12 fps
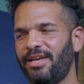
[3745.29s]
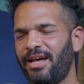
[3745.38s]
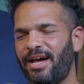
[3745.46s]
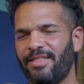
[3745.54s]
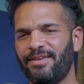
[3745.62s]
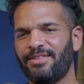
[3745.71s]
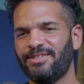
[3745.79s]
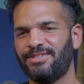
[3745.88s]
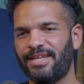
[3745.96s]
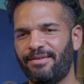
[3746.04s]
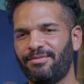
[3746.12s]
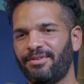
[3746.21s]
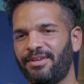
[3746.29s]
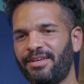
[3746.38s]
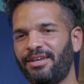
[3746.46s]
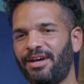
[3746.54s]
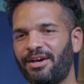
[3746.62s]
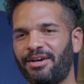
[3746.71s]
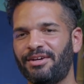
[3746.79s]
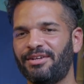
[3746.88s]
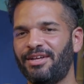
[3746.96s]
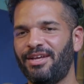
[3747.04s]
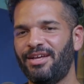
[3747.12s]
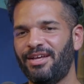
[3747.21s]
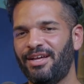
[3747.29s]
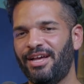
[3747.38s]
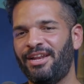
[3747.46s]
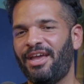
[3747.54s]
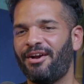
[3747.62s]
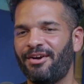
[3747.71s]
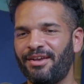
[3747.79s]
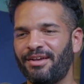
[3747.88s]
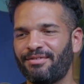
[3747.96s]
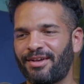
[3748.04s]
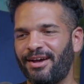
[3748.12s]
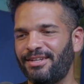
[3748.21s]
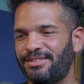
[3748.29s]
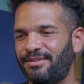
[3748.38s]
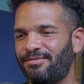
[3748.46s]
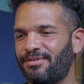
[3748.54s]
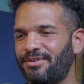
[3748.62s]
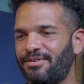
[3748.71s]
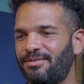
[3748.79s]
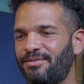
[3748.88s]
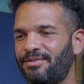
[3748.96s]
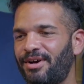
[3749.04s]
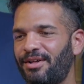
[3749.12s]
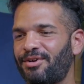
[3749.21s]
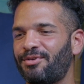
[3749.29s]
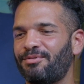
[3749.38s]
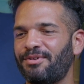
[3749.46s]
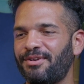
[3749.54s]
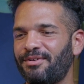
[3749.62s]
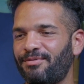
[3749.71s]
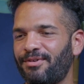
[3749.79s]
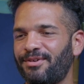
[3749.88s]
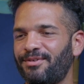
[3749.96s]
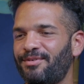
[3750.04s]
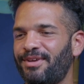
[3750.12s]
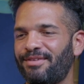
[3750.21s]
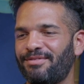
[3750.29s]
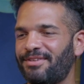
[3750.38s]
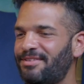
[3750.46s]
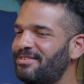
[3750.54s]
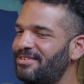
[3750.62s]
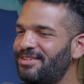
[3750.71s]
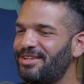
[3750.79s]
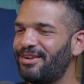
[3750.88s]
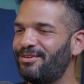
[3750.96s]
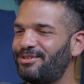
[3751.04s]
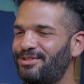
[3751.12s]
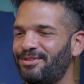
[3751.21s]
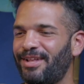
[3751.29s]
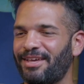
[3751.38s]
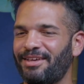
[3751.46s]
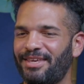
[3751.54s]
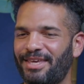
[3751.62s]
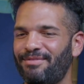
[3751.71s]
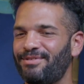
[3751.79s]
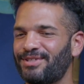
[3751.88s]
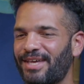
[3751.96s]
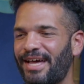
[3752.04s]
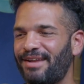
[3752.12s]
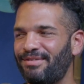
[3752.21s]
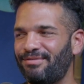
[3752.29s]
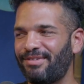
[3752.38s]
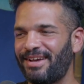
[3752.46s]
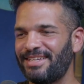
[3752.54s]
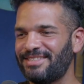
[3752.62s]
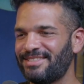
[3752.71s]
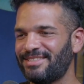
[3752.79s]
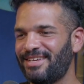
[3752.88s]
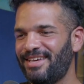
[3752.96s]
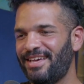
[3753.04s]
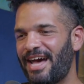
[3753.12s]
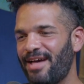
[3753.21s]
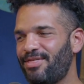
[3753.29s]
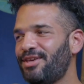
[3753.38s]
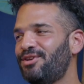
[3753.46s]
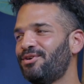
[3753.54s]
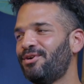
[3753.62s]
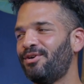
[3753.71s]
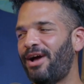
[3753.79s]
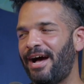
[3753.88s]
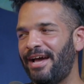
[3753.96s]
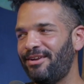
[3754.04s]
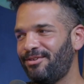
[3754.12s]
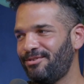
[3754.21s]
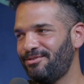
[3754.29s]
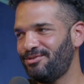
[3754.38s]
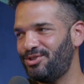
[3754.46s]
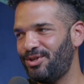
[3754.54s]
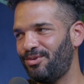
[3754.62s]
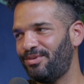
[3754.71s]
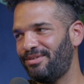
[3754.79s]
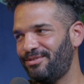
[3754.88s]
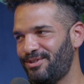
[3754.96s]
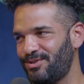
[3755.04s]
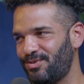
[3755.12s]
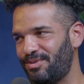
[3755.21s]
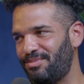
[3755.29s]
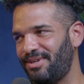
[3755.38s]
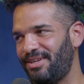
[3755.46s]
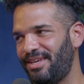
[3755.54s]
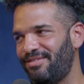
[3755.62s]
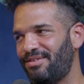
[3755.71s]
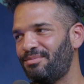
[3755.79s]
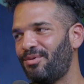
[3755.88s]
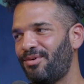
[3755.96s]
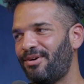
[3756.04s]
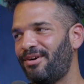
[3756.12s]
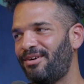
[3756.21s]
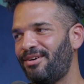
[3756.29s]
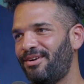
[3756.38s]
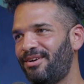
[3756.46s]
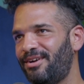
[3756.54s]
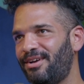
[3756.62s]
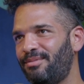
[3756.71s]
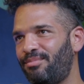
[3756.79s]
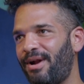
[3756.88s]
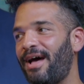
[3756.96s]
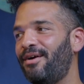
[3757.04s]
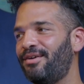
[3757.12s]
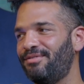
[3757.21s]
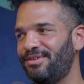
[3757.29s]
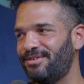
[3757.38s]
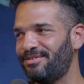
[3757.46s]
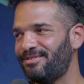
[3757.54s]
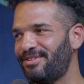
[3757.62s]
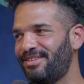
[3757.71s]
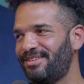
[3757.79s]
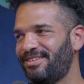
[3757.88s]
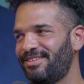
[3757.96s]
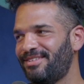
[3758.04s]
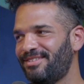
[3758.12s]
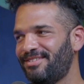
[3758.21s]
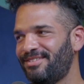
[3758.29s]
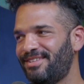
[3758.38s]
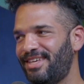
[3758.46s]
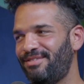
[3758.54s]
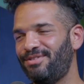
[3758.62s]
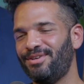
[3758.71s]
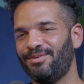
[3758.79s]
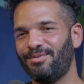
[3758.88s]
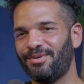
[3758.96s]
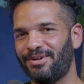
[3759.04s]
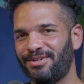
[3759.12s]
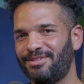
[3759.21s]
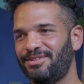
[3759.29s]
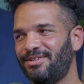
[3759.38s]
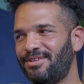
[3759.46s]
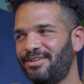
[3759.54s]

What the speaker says: I think this is definitely an area of content for you, a career for you, even, to like give this kind of advice. I think your idol, Joan Rivers, would be even more proud of you. I think so. I should do a video. Should I just